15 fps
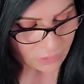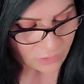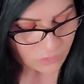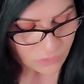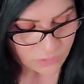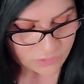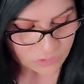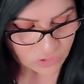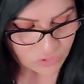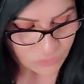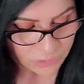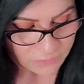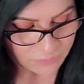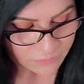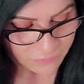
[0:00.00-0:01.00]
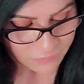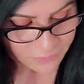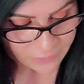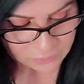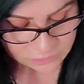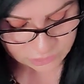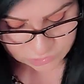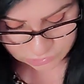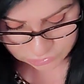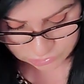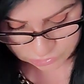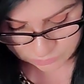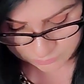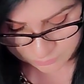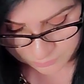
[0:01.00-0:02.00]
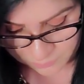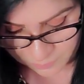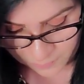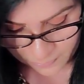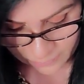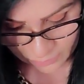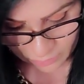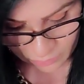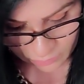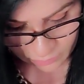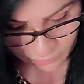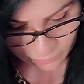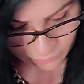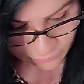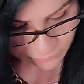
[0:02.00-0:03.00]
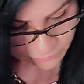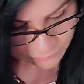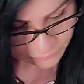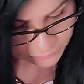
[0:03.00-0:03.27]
So it's a dream filter. Um,